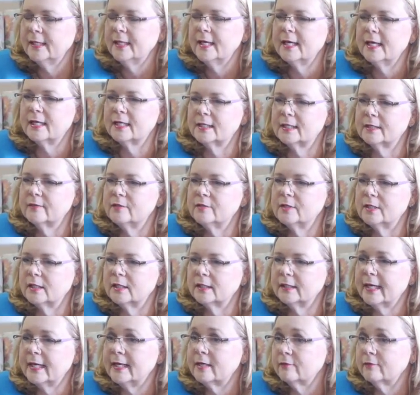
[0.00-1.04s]
And I lived in
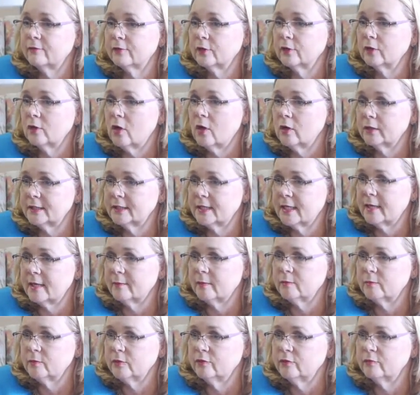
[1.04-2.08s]
Atlanta for a long time and
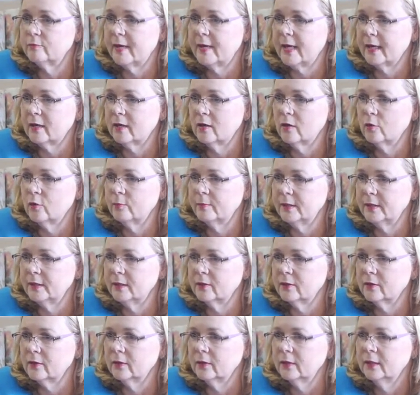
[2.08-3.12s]
moved back home
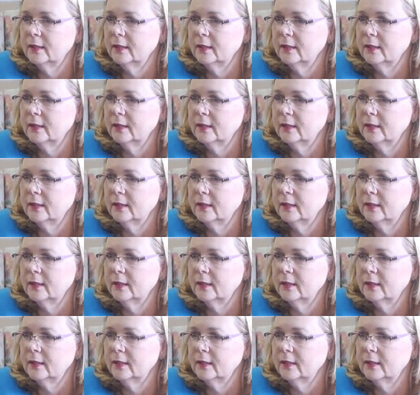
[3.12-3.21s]
here,